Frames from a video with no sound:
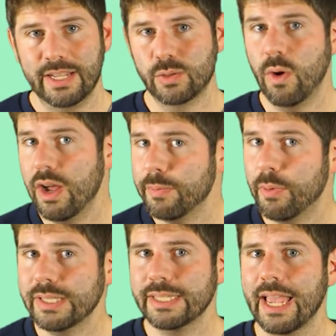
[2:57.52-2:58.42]
It's worth
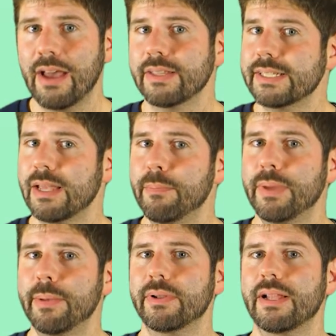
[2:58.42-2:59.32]
pointing out that some
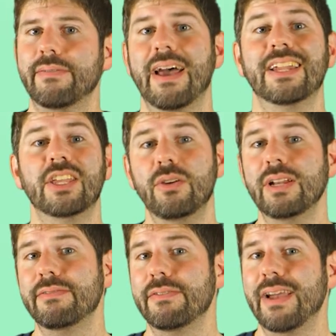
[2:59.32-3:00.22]
people have had acute
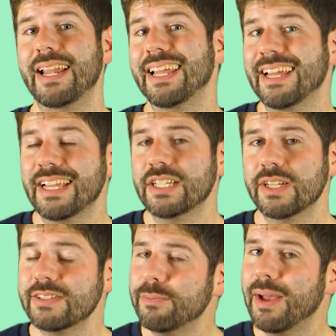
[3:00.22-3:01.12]
liver failure
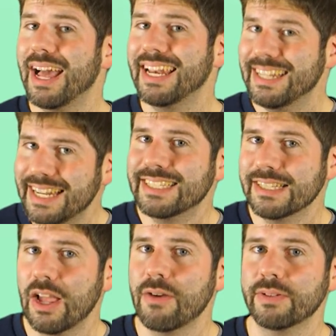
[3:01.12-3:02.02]
just from a
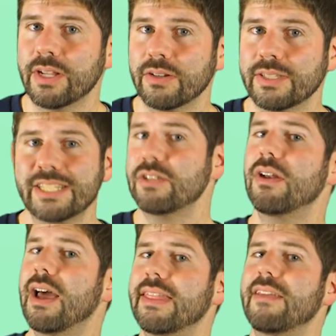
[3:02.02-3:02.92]
little overdose. It's
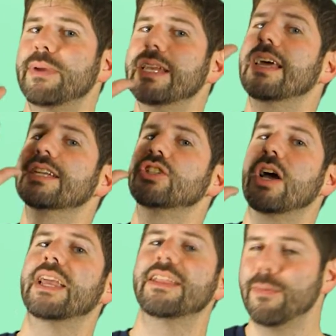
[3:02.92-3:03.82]
not like they've been like
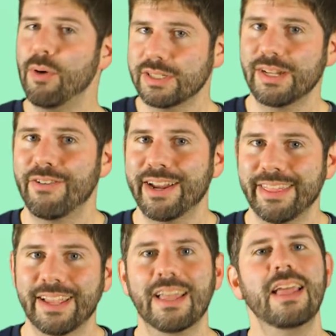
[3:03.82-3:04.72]
chugging the bottle or
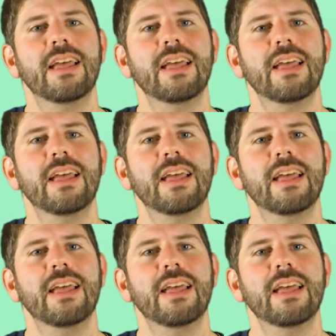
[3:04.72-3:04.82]
anything,